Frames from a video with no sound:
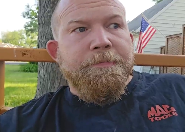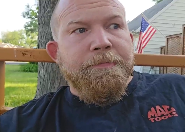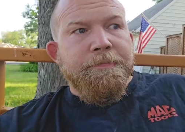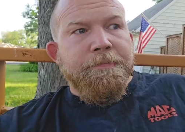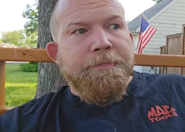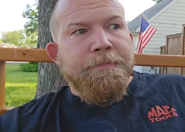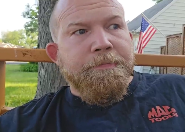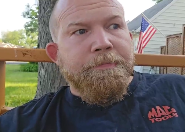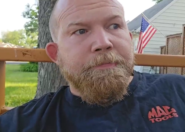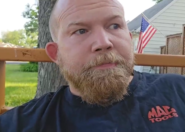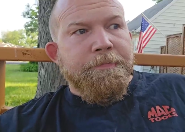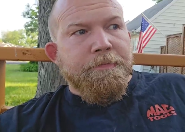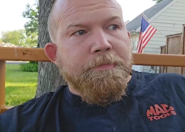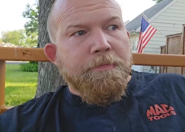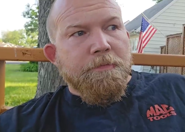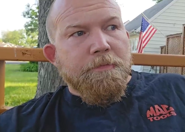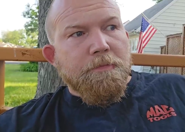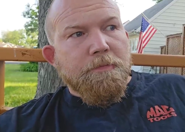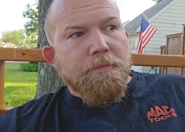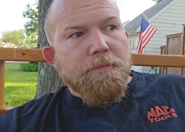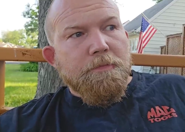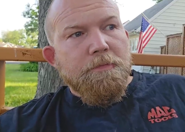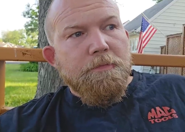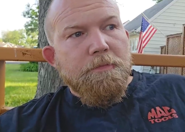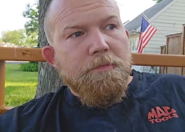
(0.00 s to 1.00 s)

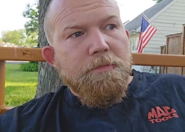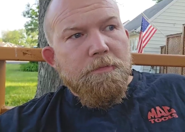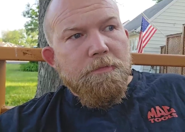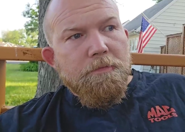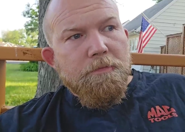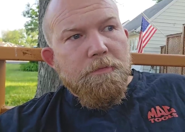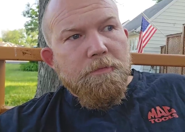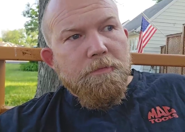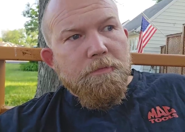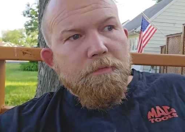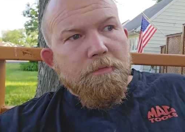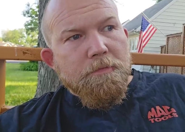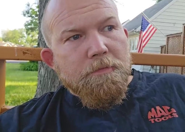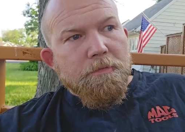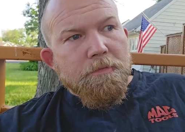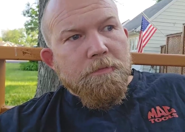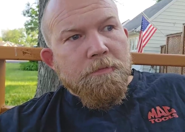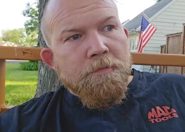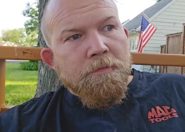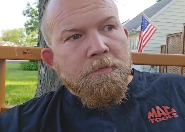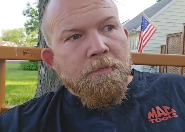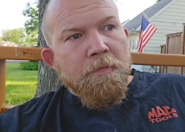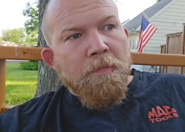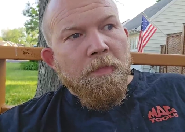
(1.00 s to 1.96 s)
(no one is talking)